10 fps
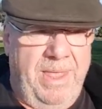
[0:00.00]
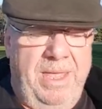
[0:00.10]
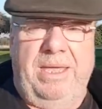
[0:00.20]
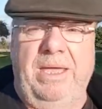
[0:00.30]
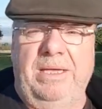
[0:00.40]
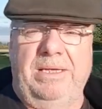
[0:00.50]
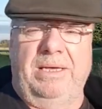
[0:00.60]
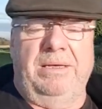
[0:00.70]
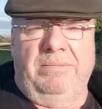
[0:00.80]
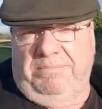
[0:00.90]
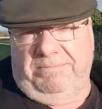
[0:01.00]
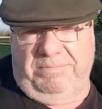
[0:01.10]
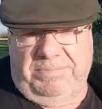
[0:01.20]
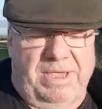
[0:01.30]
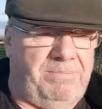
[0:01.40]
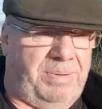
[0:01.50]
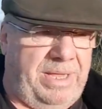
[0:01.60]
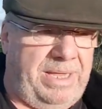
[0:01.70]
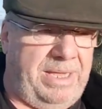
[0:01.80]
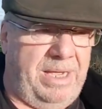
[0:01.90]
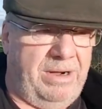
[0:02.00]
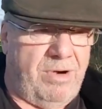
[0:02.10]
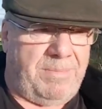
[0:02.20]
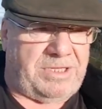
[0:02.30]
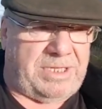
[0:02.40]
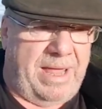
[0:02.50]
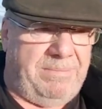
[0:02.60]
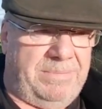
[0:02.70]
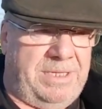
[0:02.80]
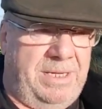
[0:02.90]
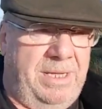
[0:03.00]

he simply rubber stamped